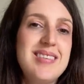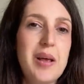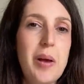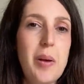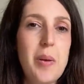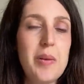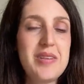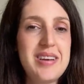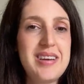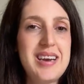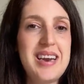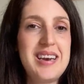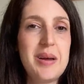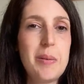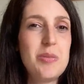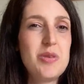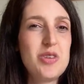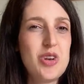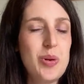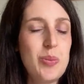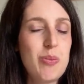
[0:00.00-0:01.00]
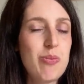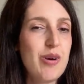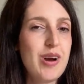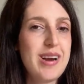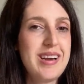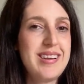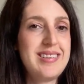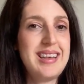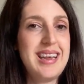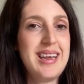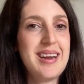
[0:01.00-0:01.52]
so it didn't end up too
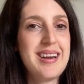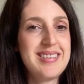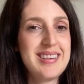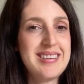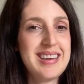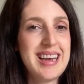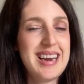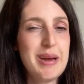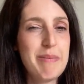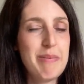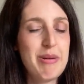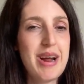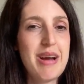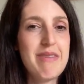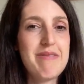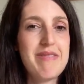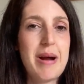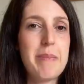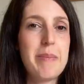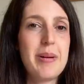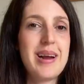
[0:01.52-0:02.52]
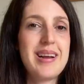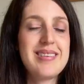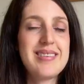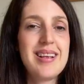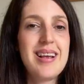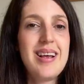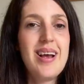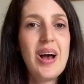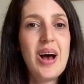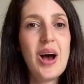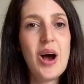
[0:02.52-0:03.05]
pricey because the Atelier Brunette fabrics
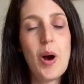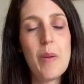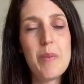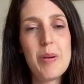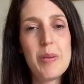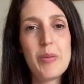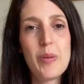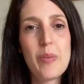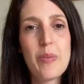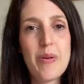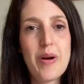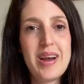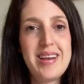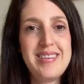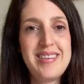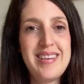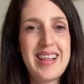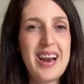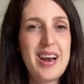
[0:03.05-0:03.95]
are a bit more pricey.